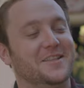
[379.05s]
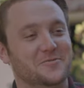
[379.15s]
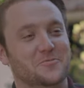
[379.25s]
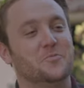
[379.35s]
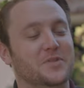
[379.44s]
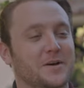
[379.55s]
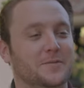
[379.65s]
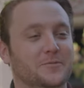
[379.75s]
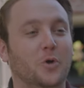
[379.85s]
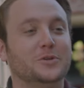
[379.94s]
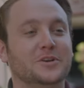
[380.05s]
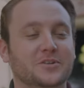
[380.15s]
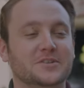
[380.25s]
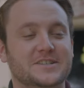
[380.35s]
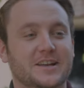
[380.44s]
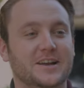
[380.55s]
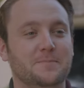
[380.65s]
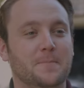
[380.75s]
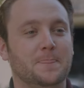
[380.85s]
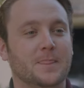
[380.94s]
The Golden Girls set
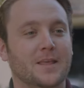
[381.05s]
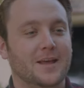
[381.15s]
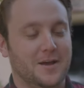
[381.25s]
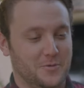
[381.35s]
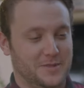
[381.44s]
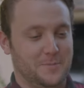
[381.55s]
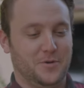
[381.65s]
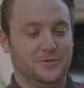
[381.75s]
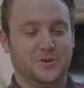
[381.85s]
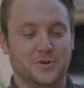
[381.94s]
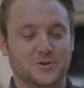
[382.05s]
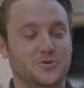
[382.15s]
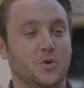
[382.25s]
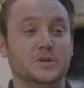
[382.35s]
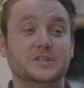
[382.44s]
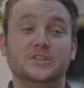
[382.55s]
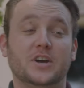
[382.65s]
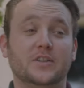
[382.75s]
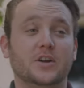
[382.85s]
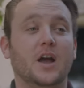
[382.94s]
up, when they both turned towards
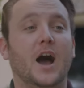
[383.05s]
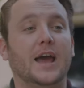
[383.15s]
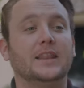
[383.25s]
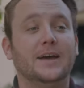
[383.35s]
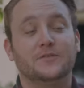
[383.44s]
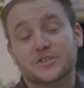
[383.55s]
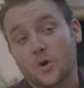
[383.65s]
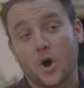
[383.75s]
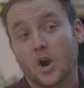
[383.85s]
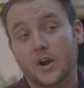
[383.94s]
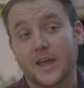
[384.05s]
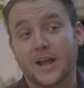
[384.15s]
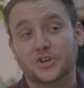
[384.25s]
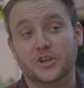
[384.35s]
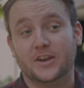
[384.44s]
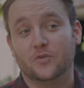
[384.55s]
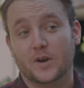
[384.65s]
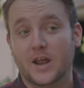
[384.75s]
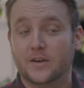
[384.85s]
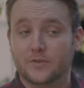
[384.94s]
each other, I laughed so hard I actually had to
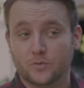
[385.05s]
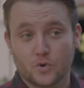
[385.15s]
run out of the